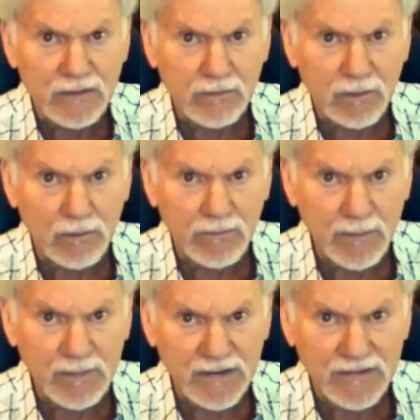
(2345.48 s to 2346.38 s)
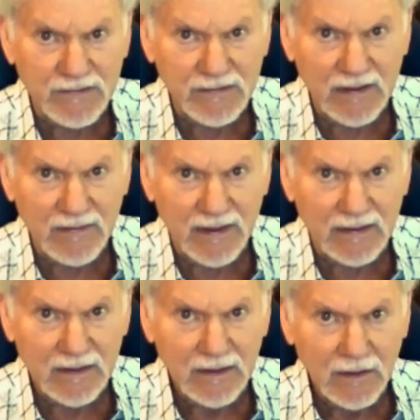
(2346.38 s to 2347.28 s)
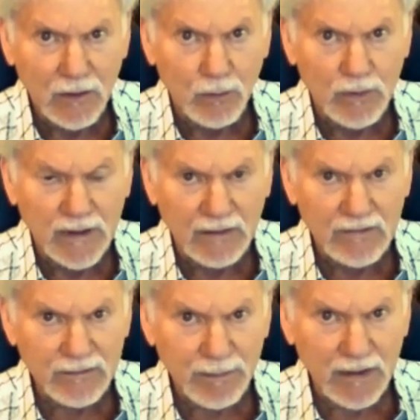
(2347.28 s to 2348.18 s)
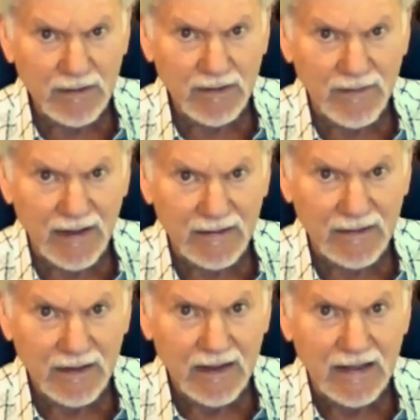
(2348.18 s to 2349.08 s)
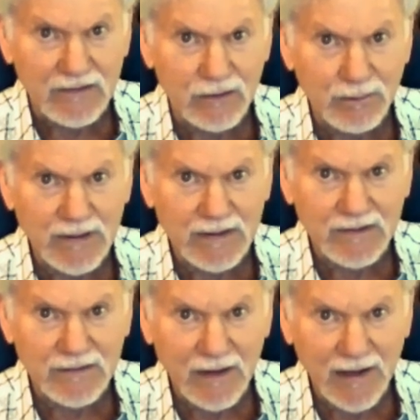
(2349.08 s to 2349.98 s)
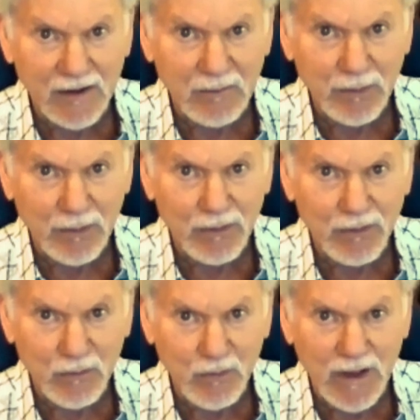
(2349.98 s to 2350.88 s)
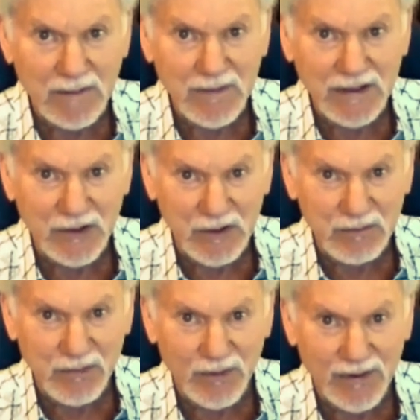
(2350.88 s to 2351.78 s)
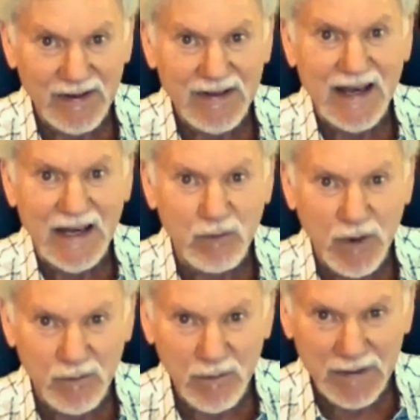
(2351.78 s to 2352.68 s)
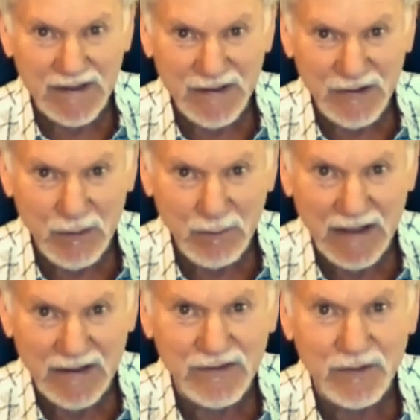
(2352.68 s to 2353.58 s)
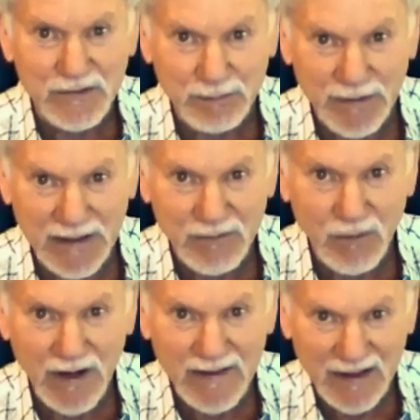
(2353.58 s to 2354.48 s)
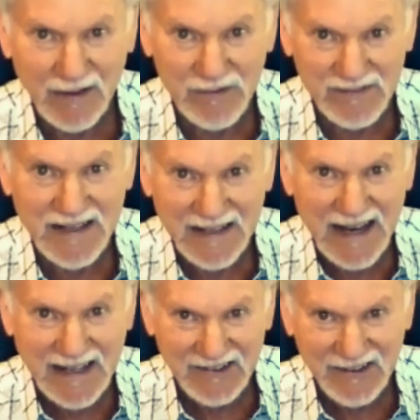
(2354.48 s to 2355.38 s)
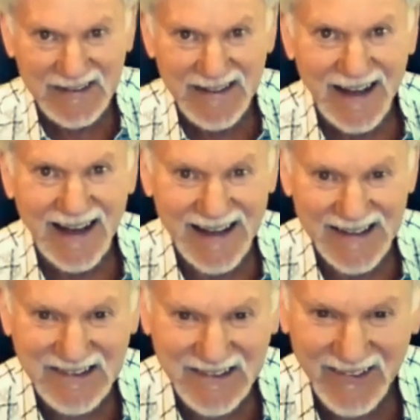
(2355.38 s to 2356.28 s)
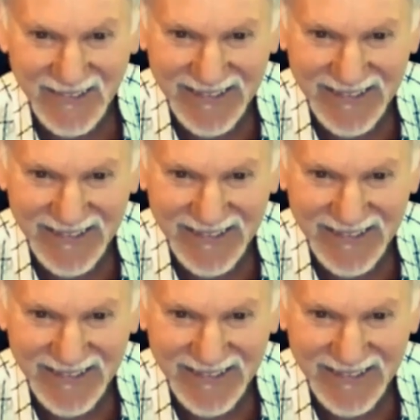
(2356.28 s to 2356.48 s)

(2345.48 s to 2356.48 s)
for a feminist to say that. When I respond to that, It took me an entire book called Why Men Earn More and What Women Can Do About It to explain why that was not accurate. And so